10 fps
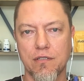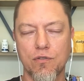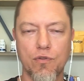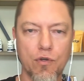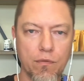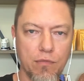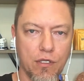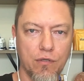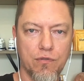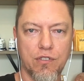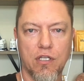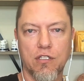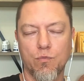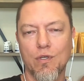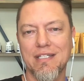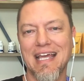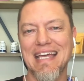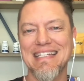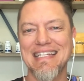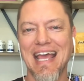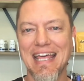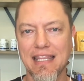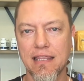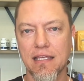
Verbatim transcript: So their immune system was a tenth,